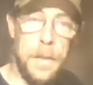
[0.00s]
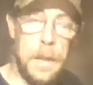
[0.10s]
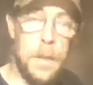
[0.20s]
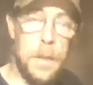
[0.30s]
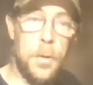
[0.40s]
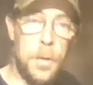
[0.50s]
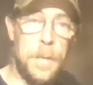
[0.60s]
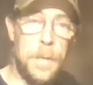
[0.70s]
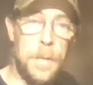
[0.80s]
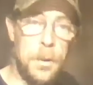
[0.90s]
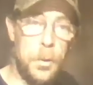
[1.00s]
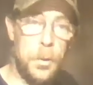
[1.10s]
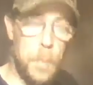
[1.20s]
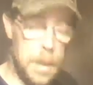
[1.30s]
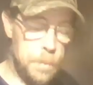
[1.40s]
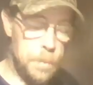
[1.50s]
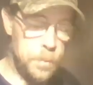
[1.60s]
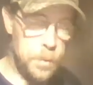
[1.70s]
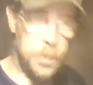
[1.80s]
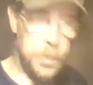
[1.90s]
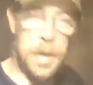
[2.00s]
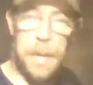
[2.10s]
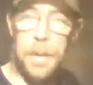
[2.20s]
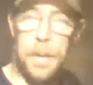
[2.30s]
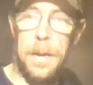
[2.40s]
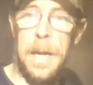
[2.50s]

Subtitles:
Another good thing to trap,